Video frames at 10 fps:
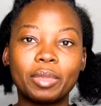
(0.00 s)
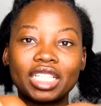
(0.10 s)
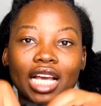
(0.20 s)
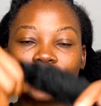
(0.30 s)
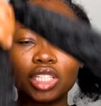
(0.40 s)

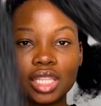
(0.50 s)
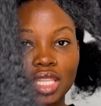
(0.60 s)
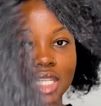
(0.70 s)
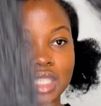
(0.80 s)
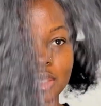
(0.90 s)
attaching
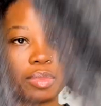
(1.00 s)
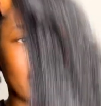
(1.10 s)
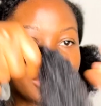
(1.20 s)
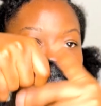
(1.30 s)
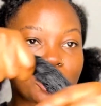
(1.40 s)
this
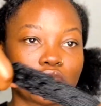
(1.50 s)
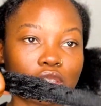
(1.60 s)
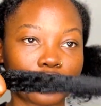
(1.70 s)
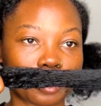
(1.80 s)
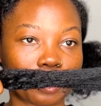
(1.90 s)
much
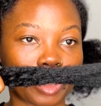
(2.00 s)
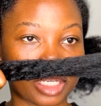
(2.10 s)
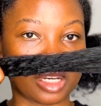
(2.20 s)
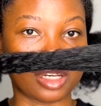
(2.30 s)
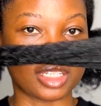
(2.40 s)

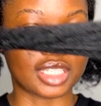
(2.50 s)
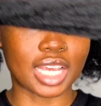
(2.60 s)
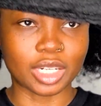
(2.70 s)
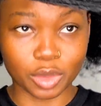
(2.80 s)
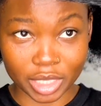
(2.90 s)
because
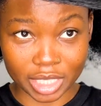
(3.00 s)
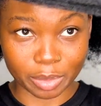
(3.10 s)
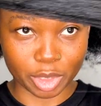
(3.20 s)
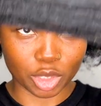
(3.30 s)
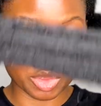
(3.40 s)
I don't want it to
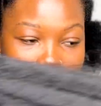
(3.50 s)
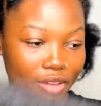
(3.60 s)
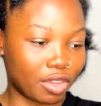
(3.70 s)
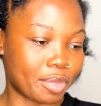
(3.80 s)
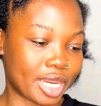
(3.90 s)
be too
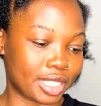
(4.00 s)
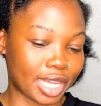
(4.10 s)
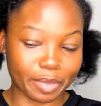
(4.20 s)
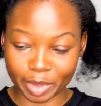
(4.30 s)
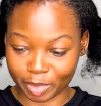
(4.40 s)
heavy by the
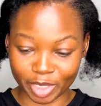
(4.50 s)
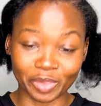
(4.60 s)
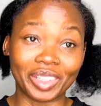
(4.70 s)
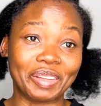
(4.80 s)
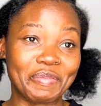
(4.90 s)
time I'm
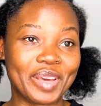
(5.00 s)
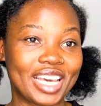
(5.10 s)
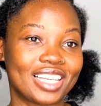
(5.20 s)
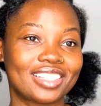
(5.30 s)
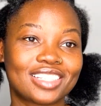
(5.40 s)
done with the
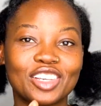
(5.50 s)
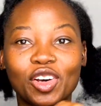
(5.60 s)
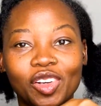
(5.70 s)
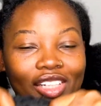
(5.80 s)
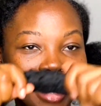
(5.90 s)
base.
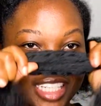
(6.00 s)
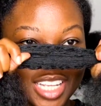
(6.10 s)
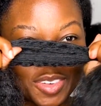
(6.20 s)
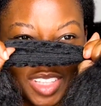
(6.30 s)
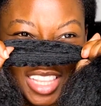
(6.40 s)
So let's start with